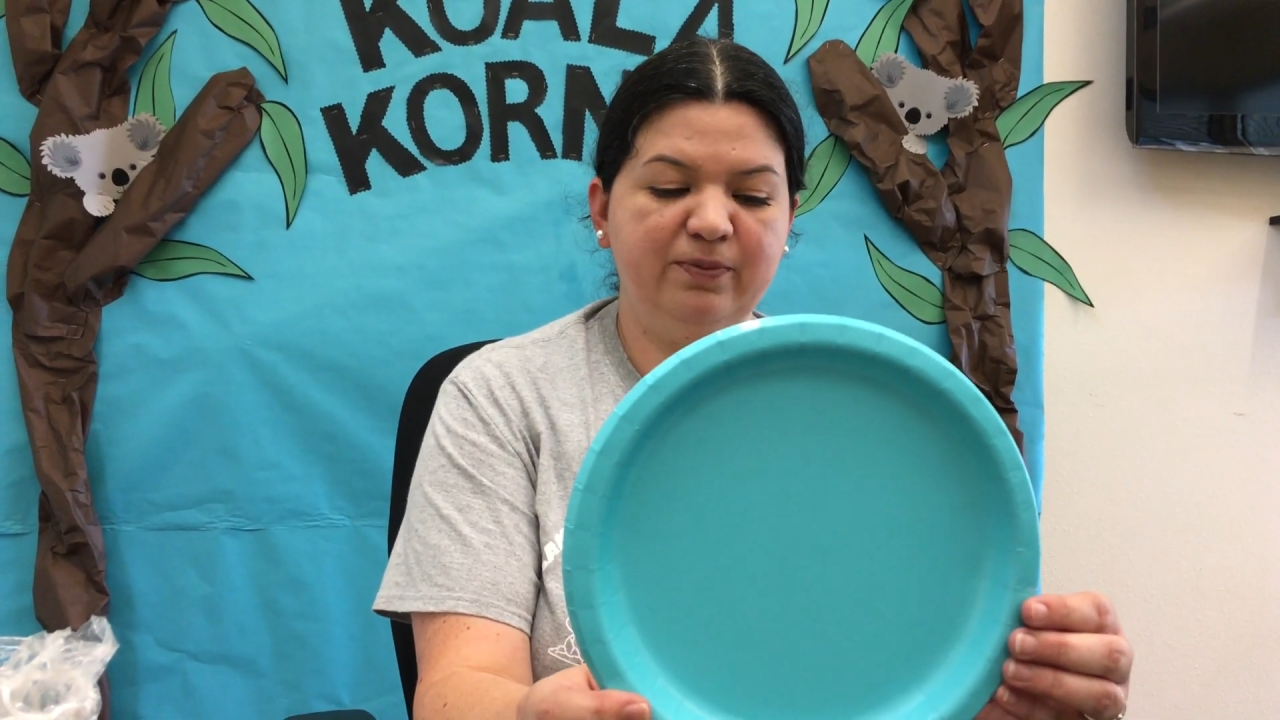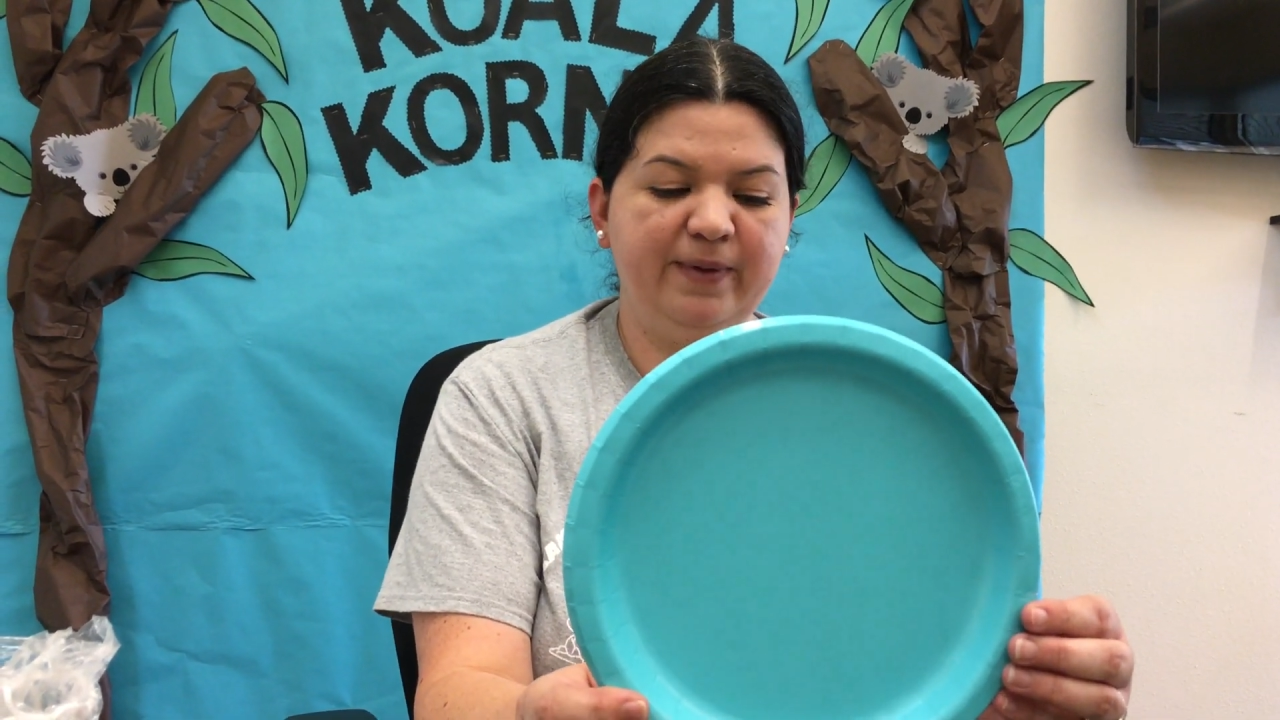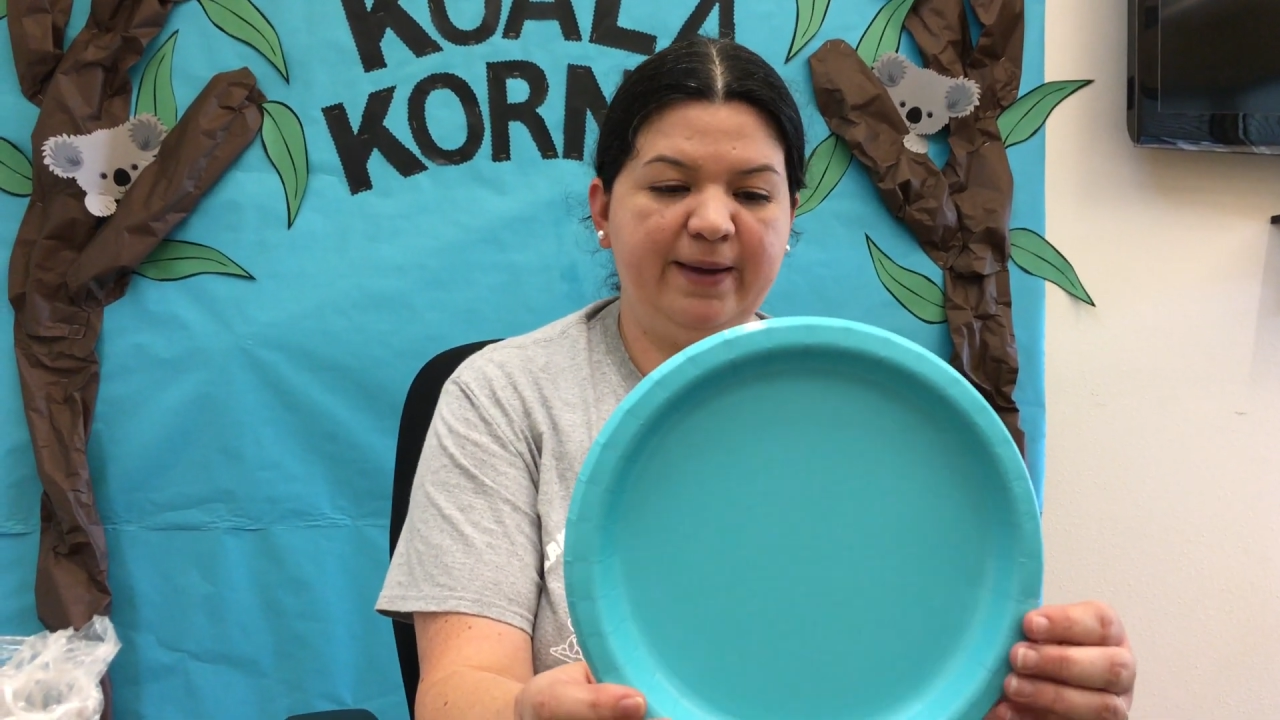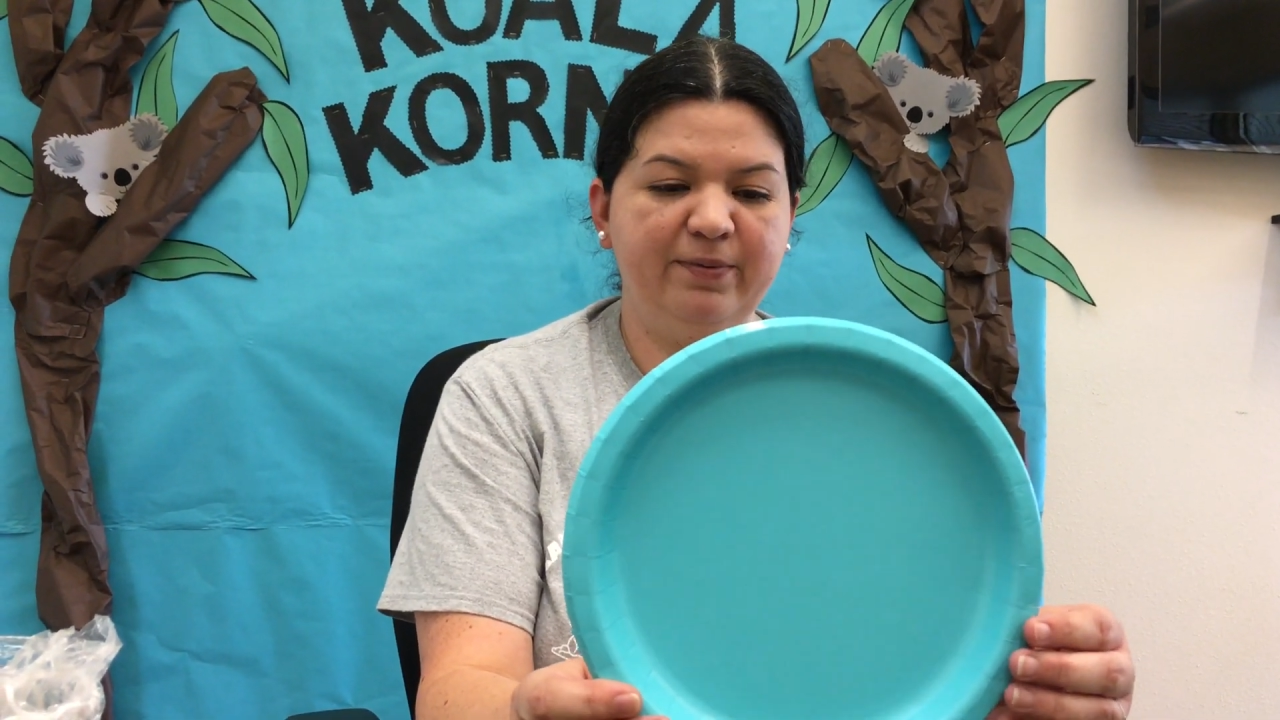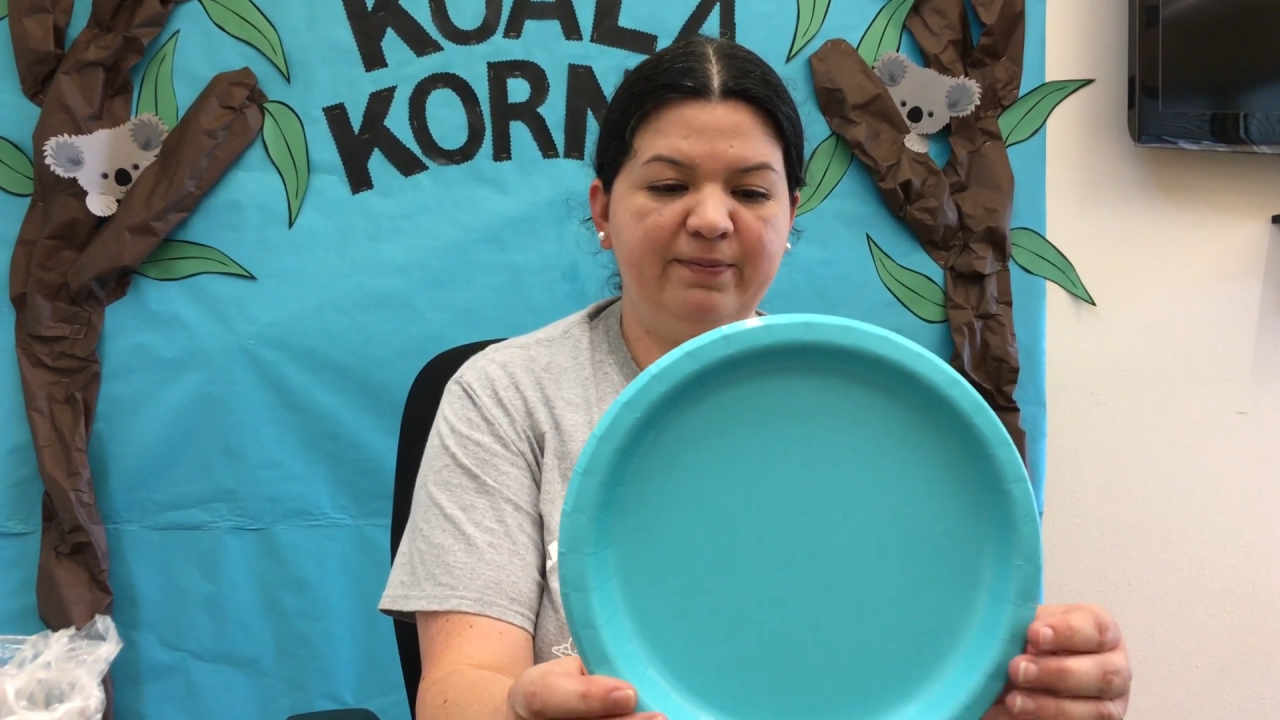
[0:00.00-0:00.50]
paper